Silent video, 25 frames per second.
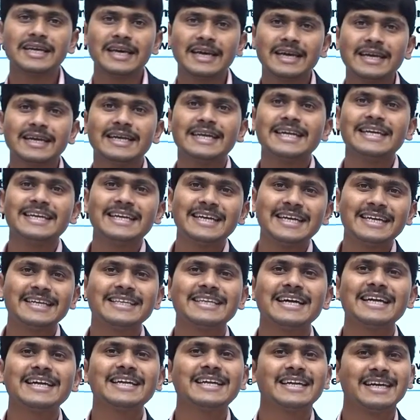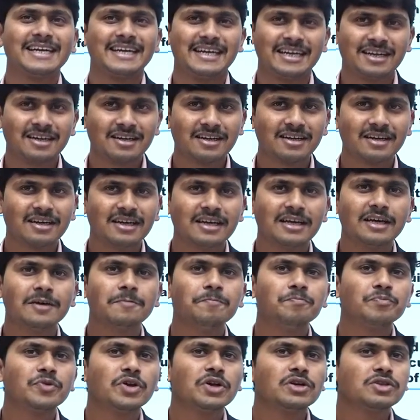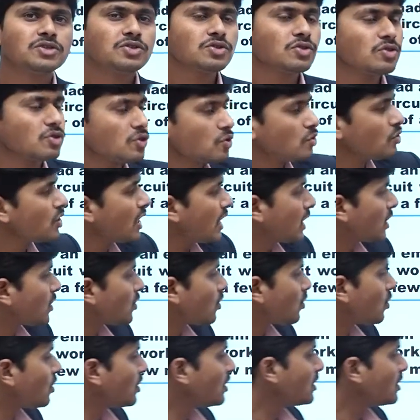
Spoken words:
can detect that current. Clear? So to control